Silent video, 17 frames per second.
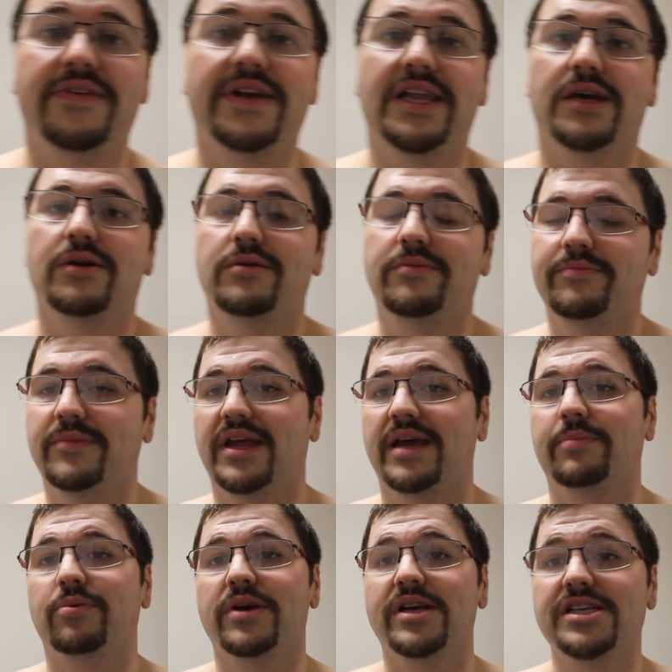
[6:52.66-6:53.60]
the video.
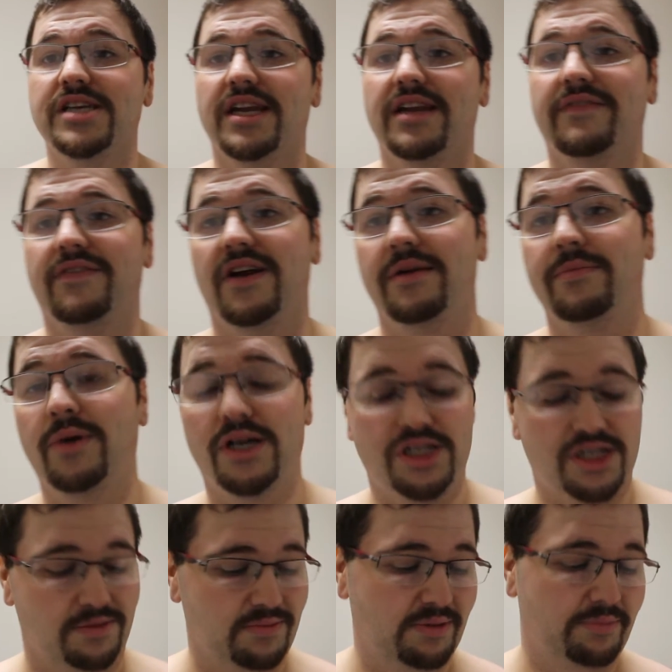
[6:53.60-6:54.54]
I appreciate it very
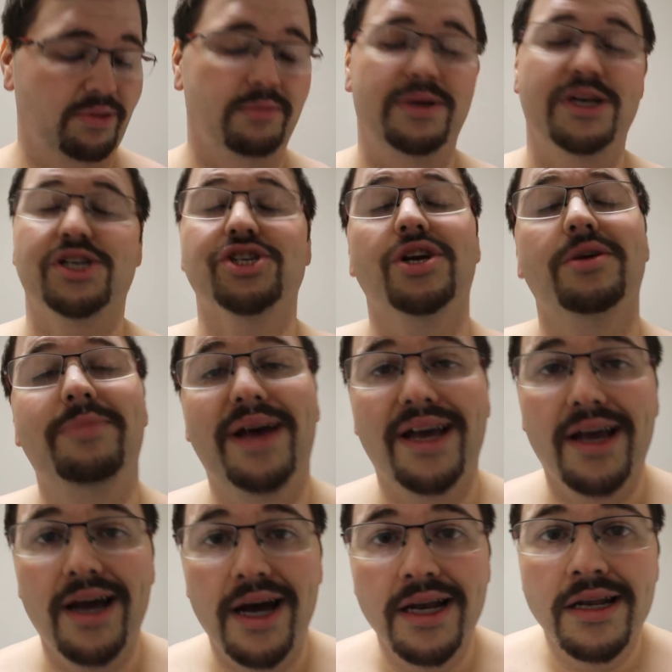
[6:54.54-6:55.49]
much. I'm gonna put my shirt
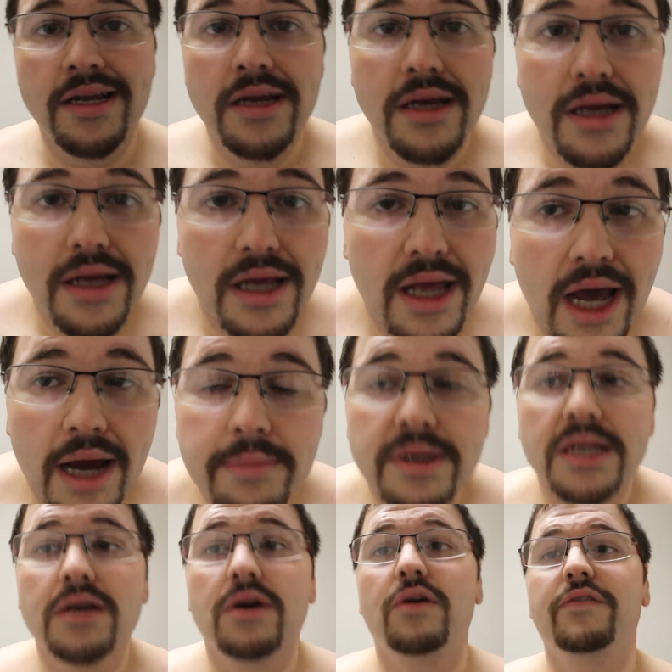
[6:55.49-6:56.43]
back on.
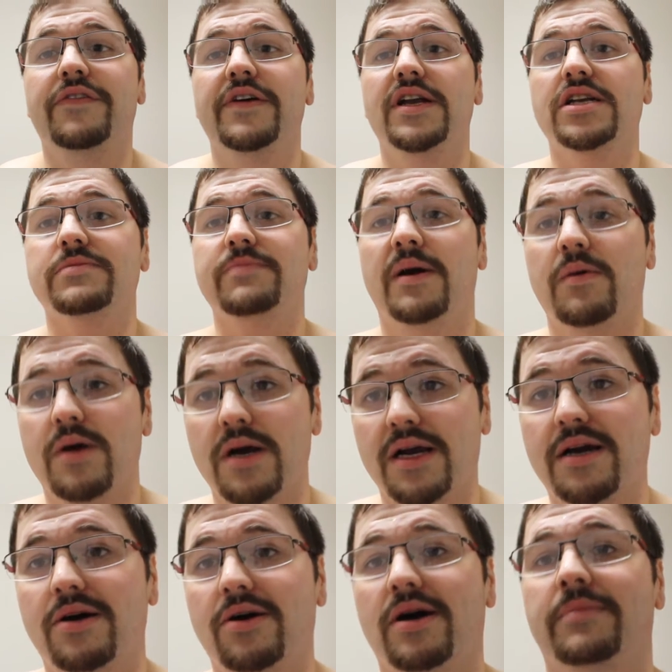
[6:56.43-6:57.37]
I'm gonna go finish my
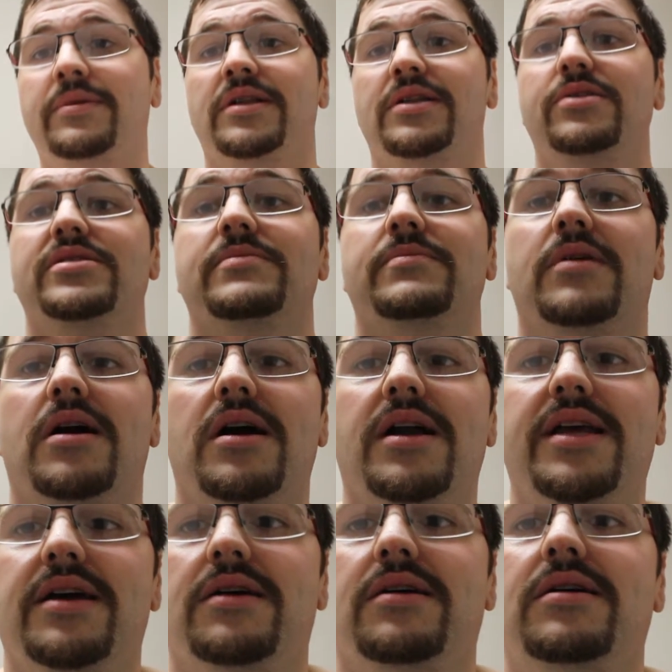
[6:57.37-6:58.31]
workout. I'm gonna do some
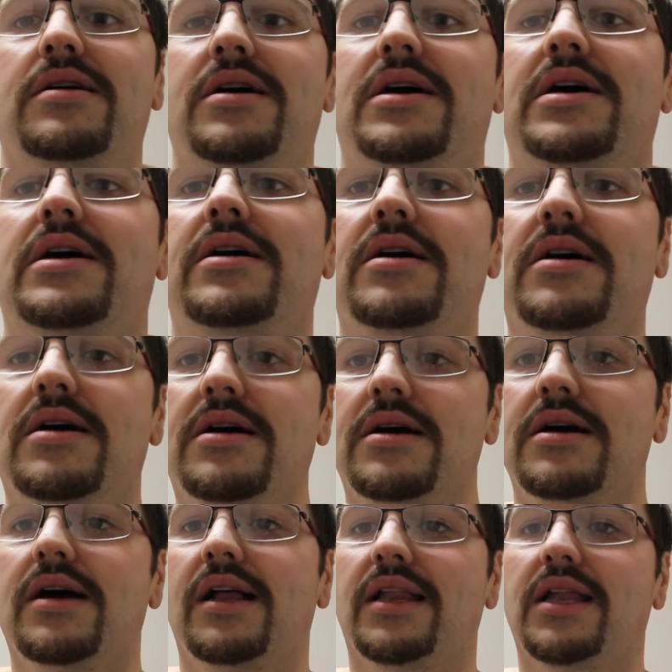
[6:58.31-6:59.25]
cardio,
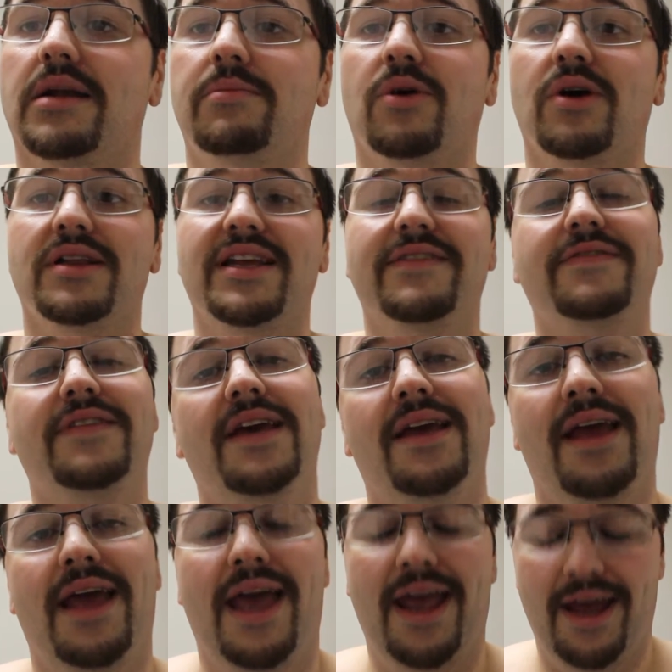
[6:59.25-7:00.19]
a little more
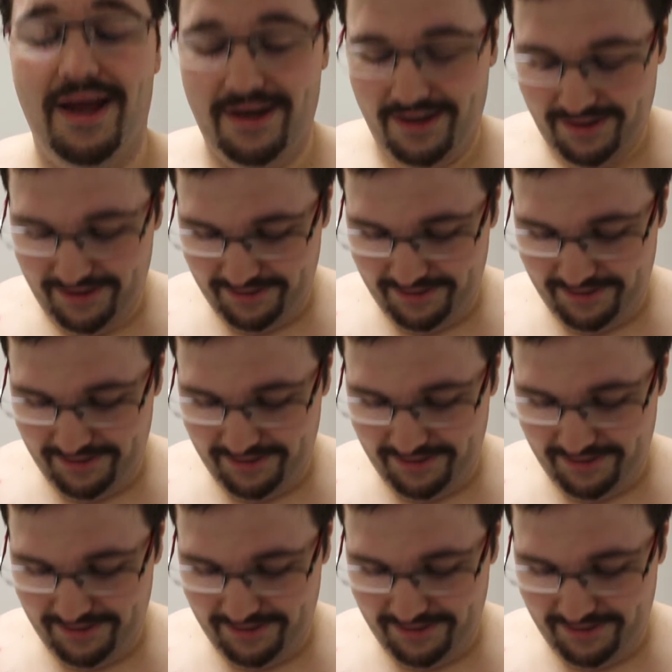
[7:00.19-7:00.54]
lifting, and